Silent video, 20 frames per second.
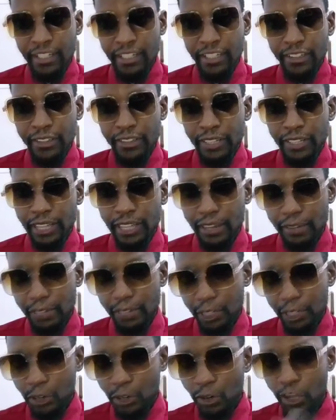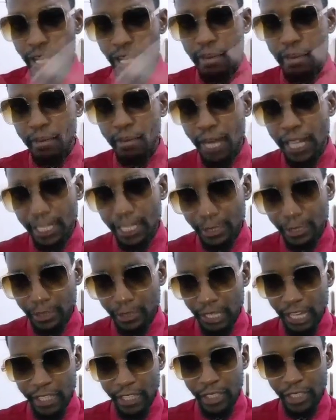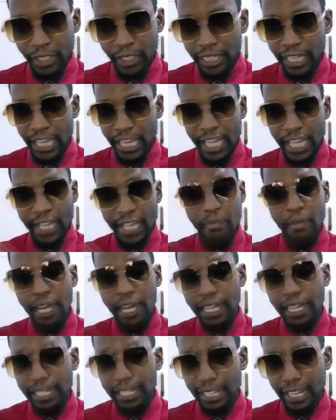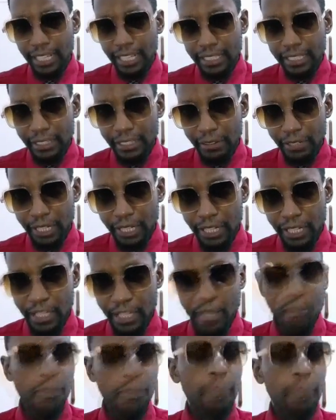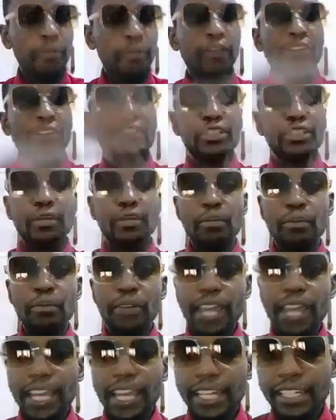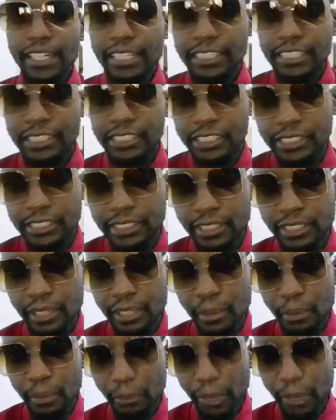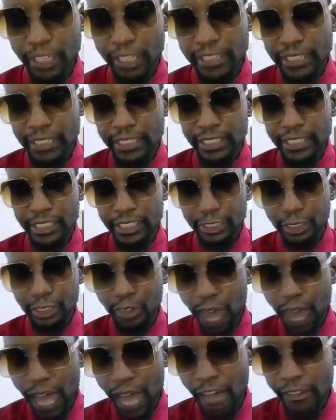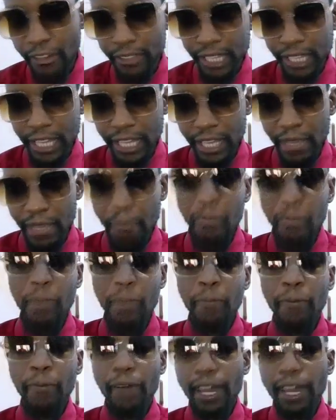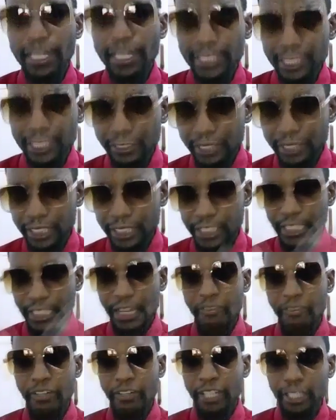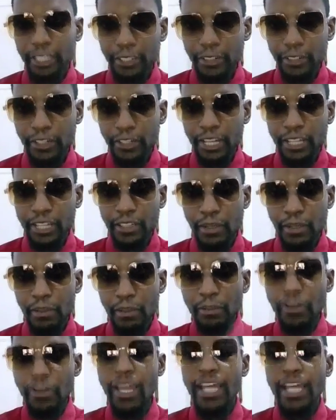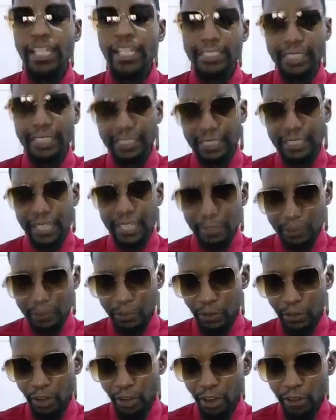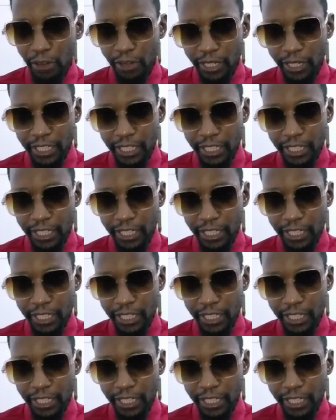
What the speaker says: you can even go a month without doing any marketing activity, but because your brand is presence is so out there, people are still discovering you and your brand just keeps growing.